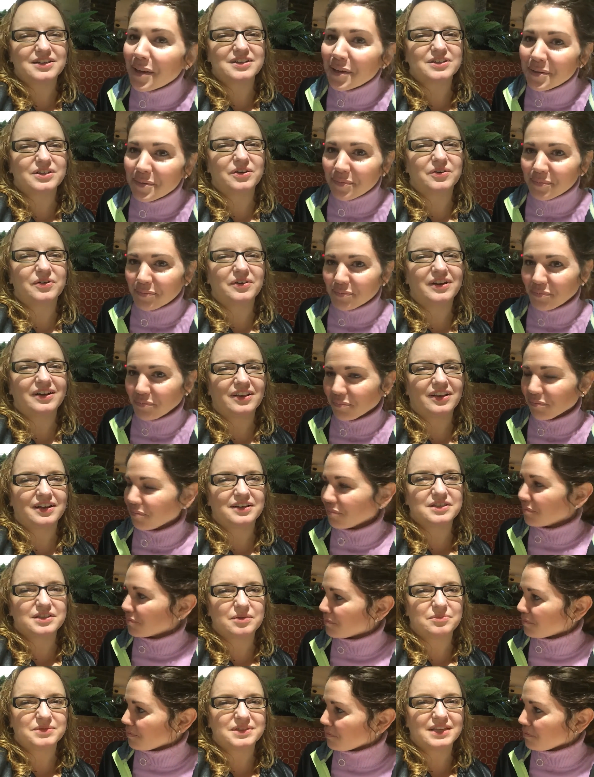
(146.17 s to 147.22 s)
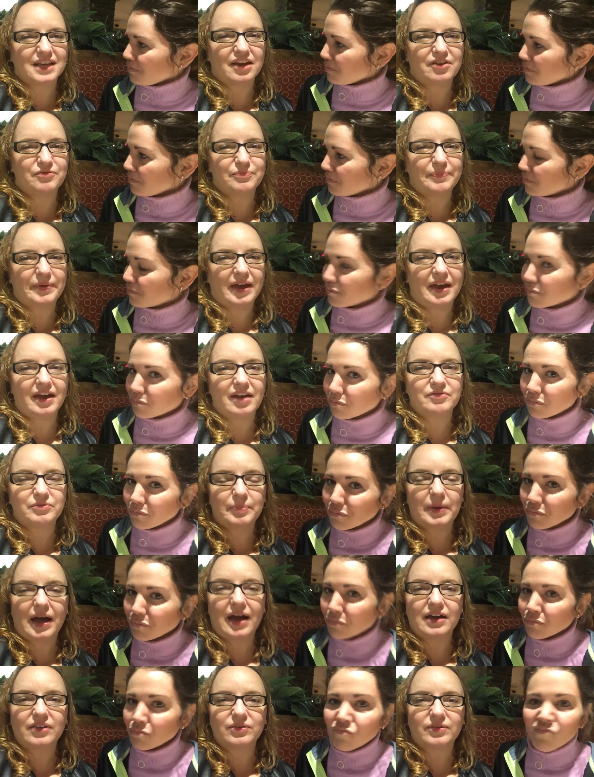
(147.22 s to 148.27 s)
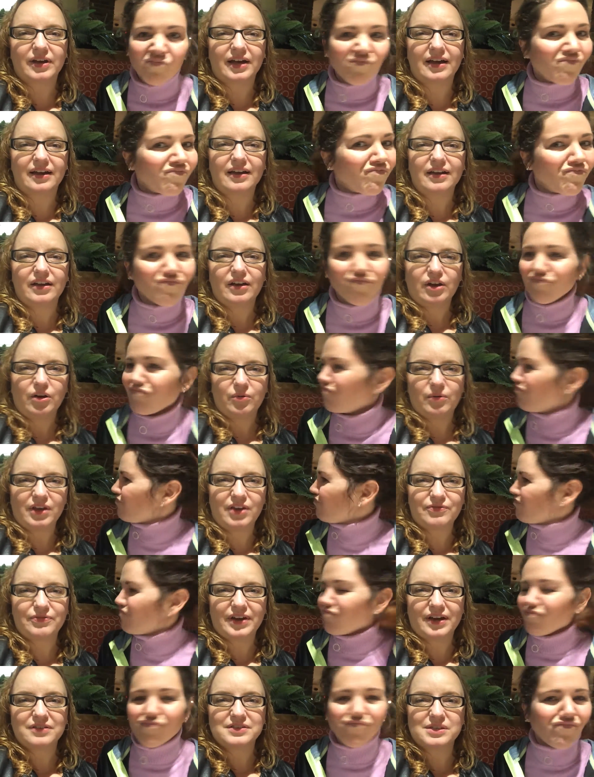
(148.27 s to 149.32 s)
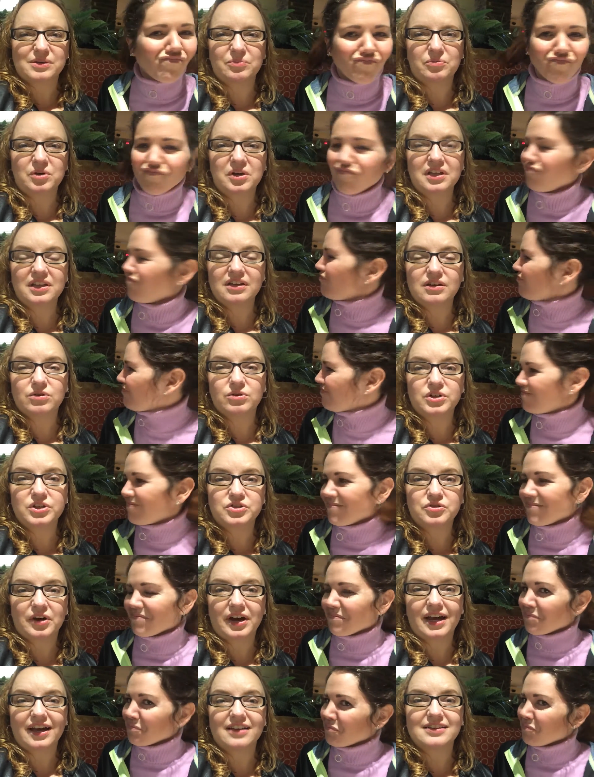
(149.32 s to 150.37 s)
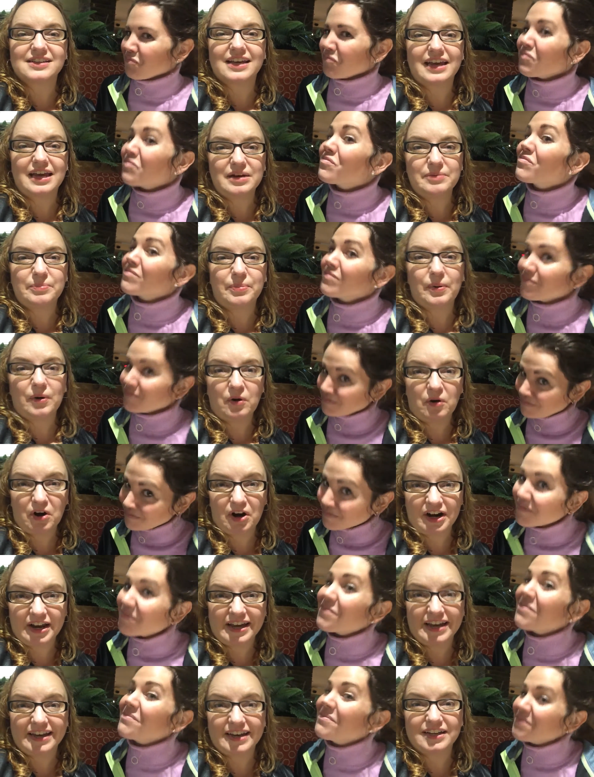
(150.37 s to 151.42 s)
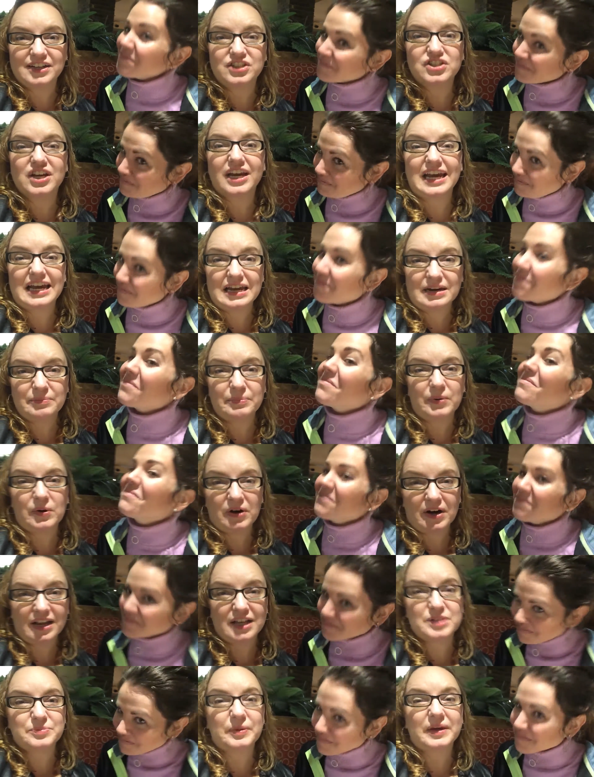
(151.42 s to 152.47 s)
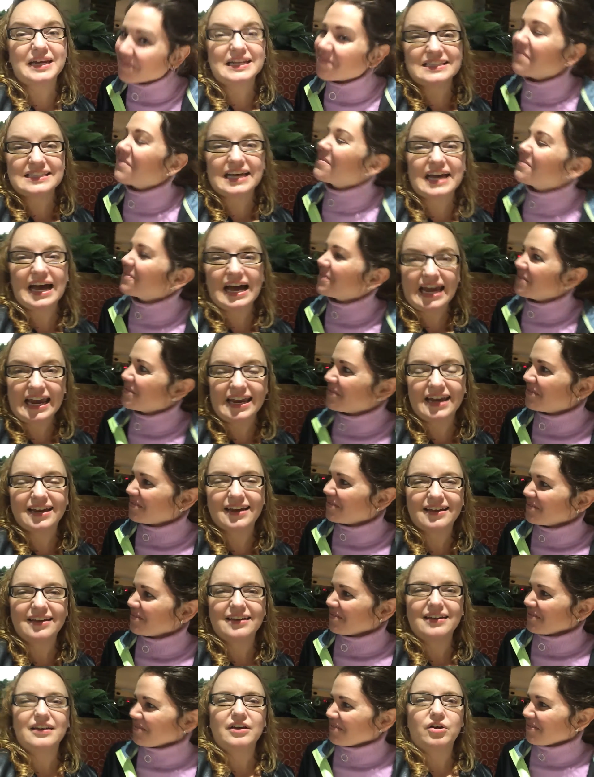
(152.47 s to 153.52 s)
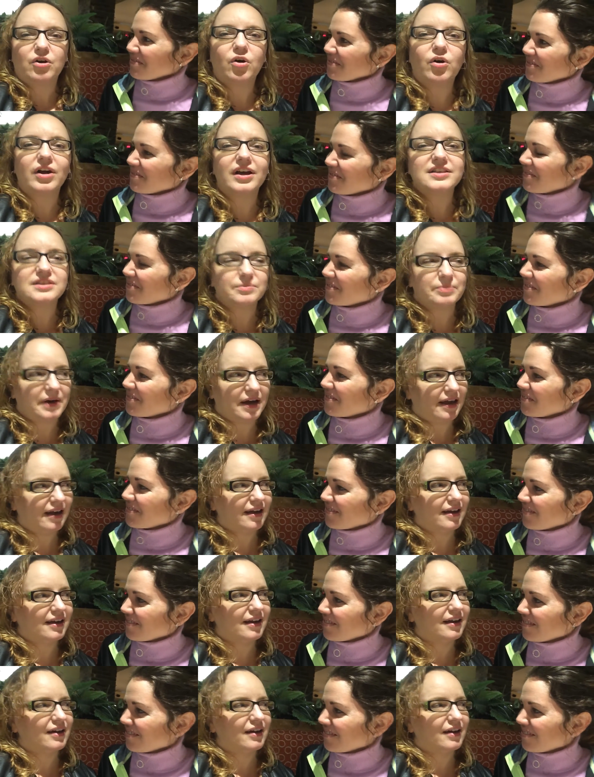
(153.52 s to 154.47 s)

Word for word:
Speaker 1: just going along some safe paved pathway. We found some really cool trails in Portage, in Portage, but it's a hike or it's a bike